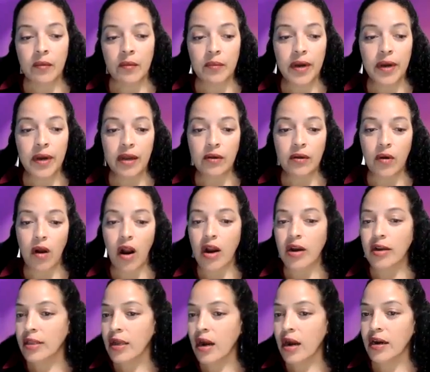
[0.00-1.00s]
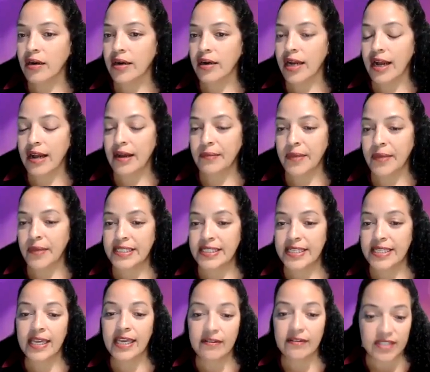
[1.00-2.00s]
but our
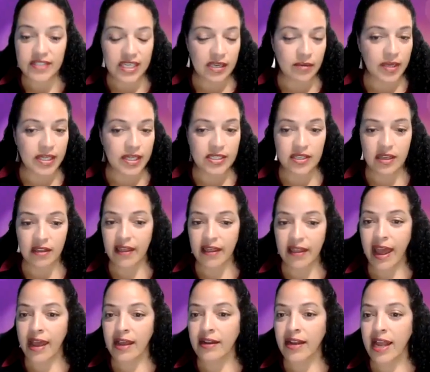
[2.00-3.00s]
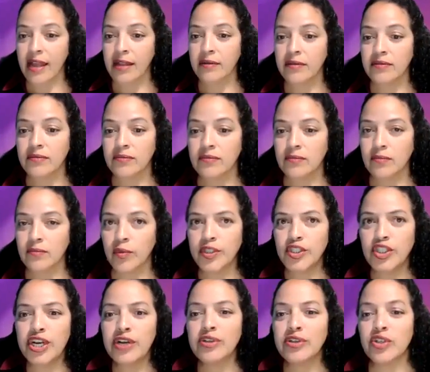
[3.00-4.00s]
executive team gets on that, and we
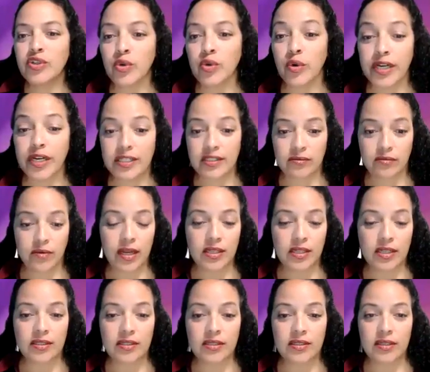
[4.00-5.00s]
share stories, right?